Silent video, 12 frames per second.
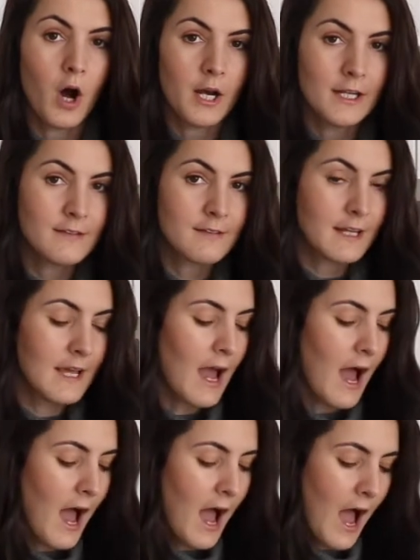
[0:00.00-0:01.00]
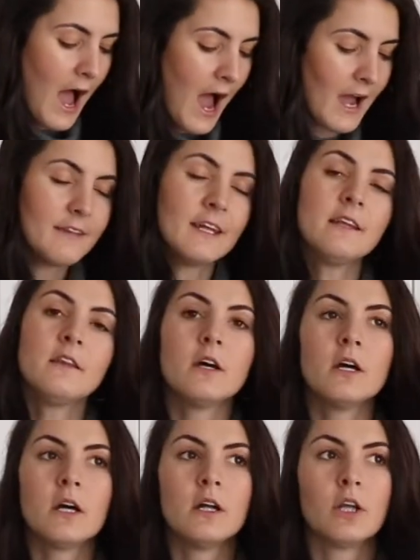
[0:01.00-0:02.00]
honestly. I think
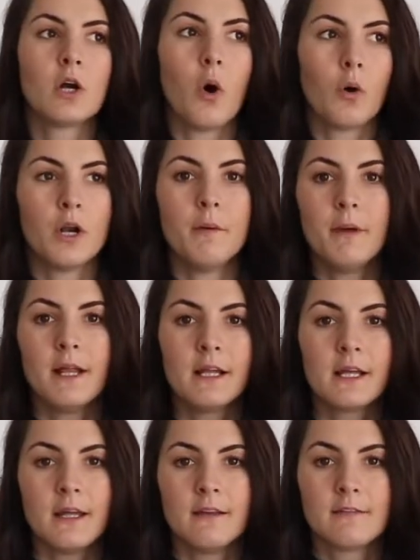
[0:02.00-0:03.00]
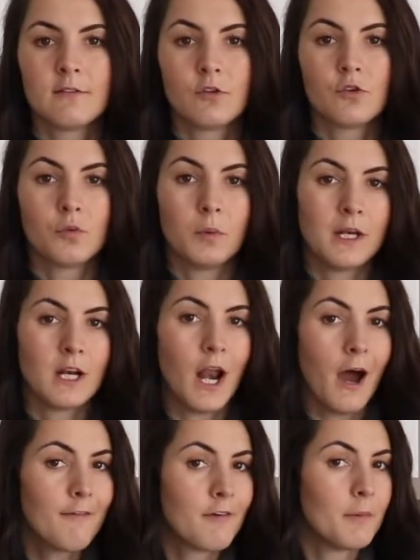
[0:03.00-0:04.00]
the coconut milk is sweet
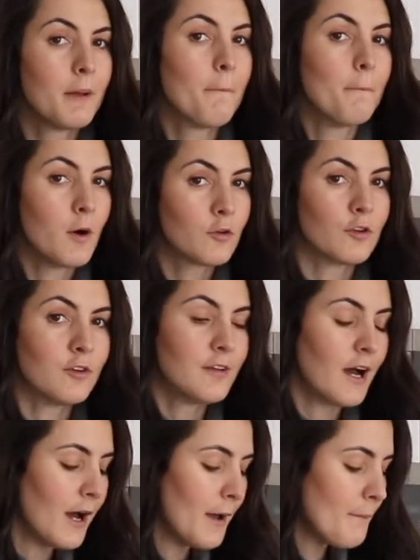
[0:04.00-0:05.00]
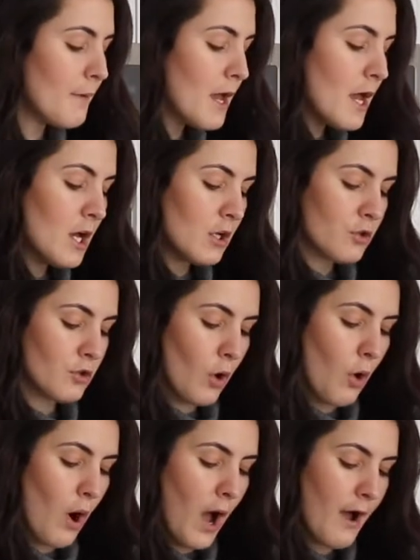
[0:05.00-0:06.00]
enough for me most of the time.
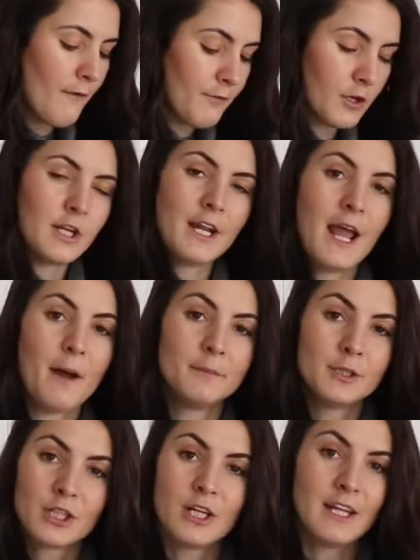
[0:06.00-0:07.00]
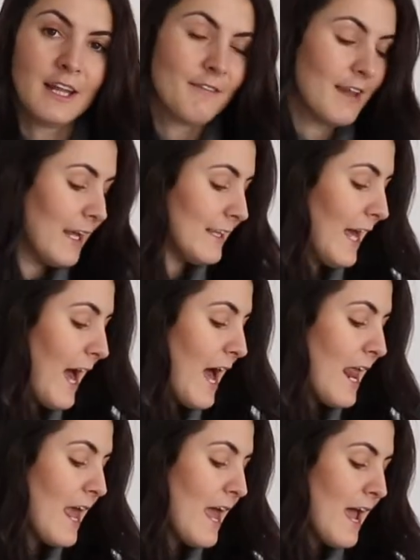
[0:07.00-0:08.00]
So for today, I'm just gonna leave it like
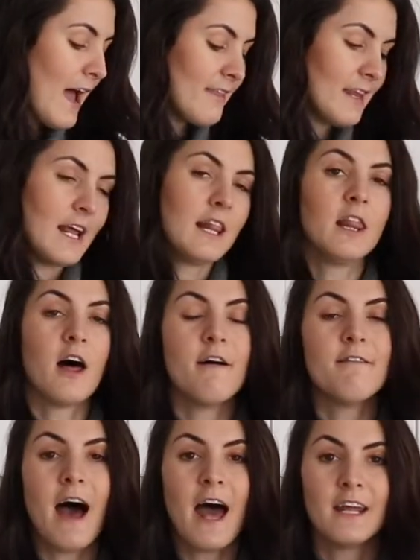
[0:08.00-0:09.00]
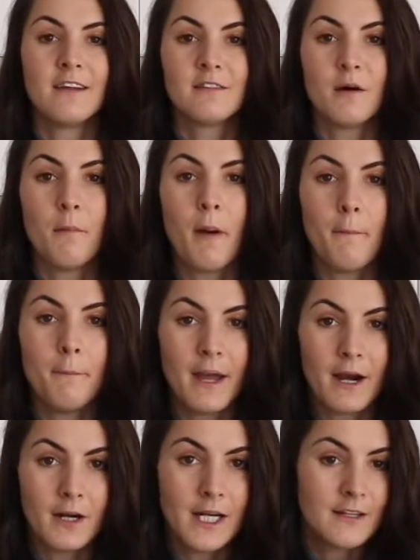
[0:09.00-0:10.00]
that. And then I love adding some
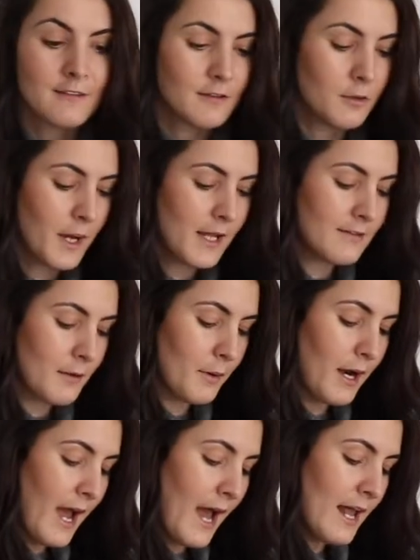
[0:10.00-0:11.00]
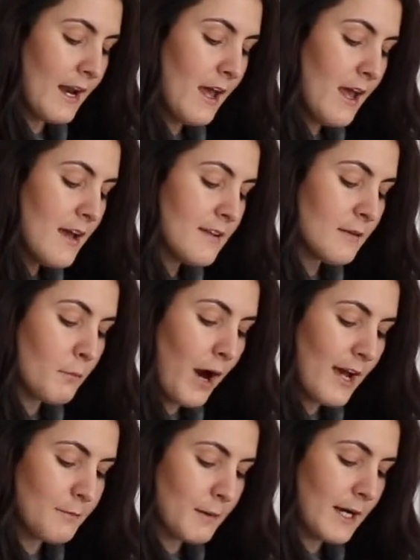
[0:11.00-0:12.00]
berries to it. So I'm gonna add some
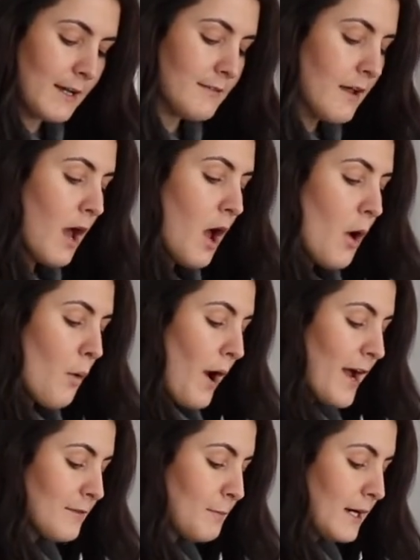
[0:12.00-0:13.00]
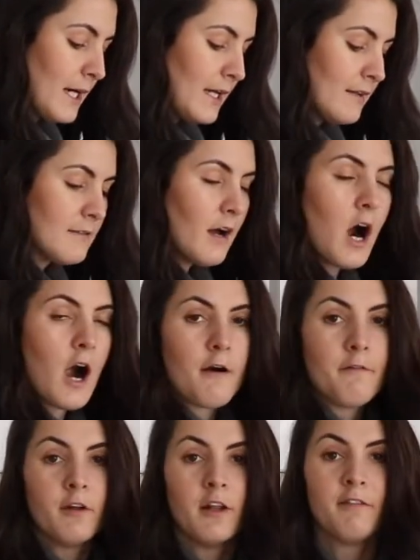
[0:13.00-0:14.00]
raspberries. Raspberries
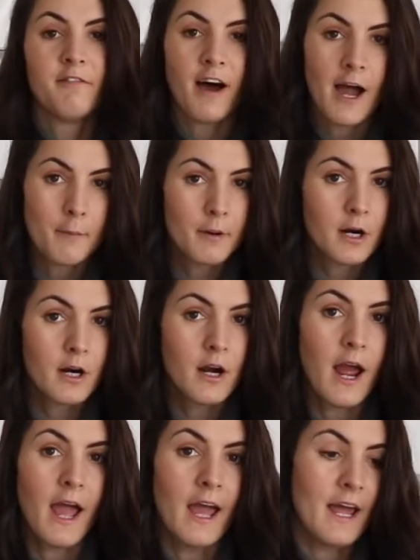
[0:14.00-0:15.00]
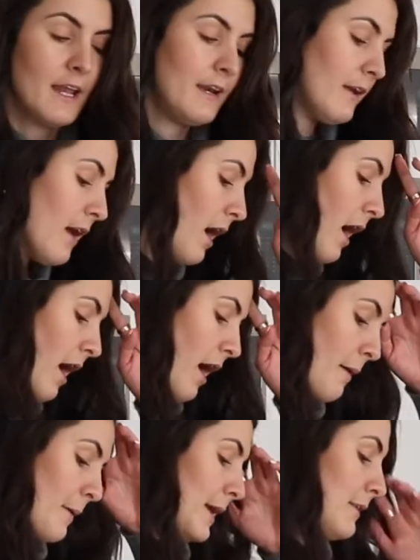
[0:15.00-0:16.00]
are full of fiber and
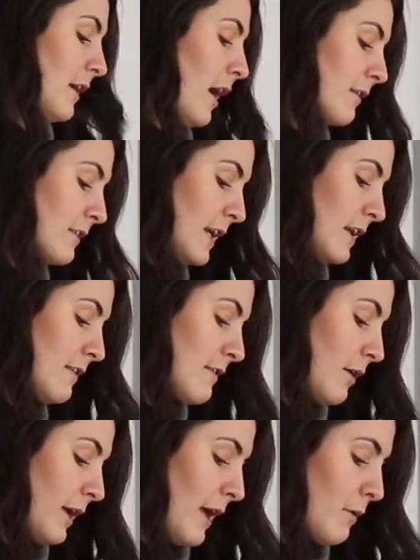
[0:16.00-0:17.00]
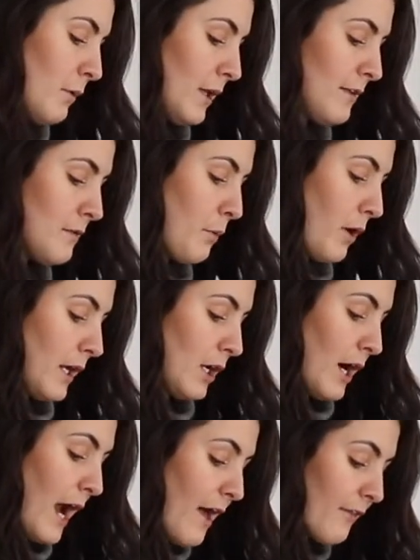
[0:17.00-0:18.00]
antioxidants, so again, really supporting
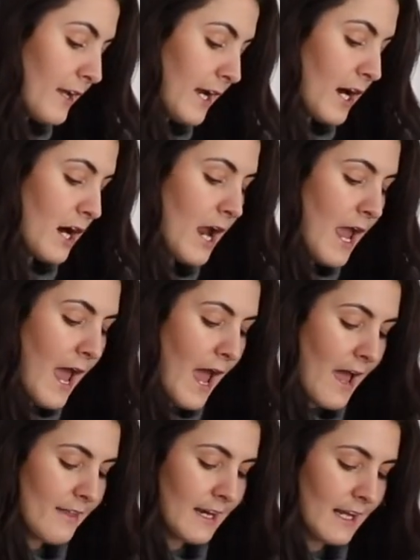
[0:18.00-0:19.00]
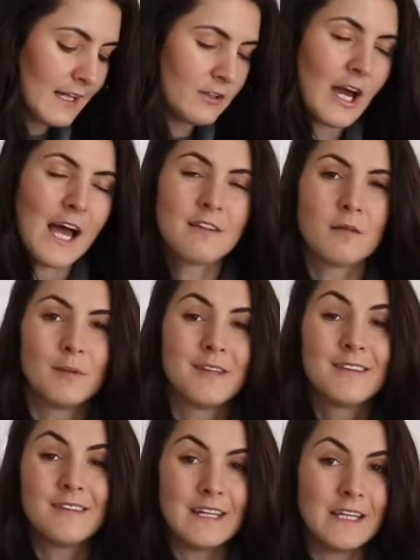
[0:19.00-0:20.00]
your health here. And then I like to add some
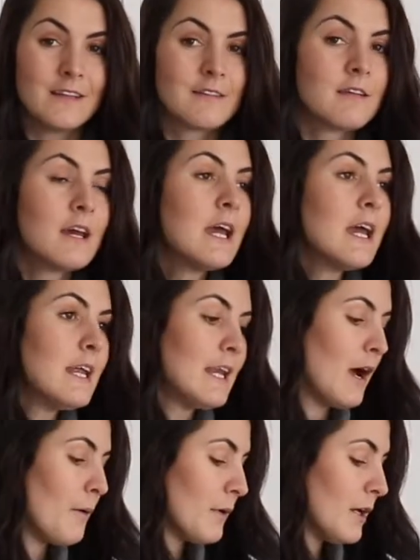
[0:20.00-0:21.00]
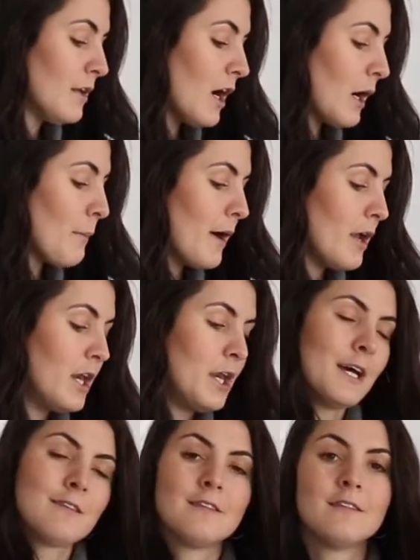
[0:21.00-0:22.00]
seeds. Now I'm gonna talk about
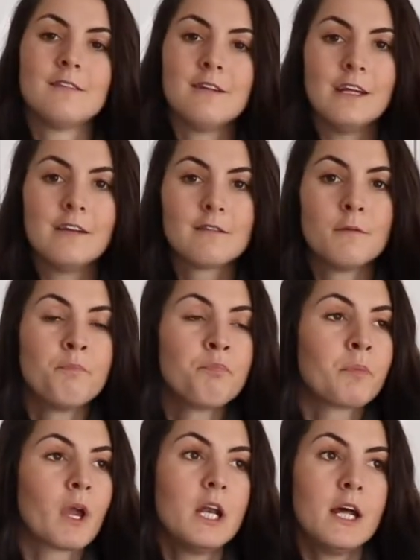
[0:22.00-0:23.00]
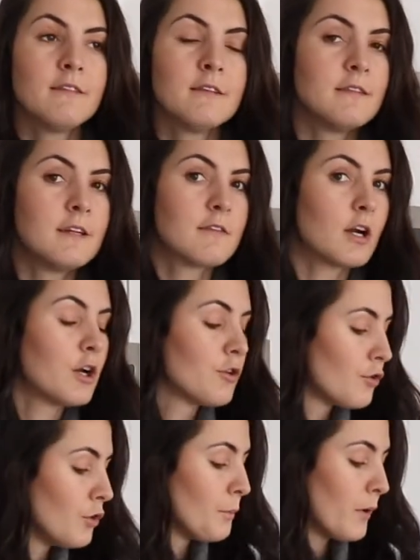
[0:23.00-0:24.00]
nuts and seeds. Nuts and seeds are
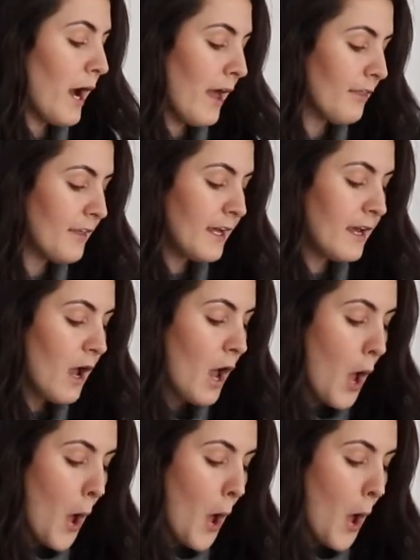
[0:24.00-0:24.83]
super healthy,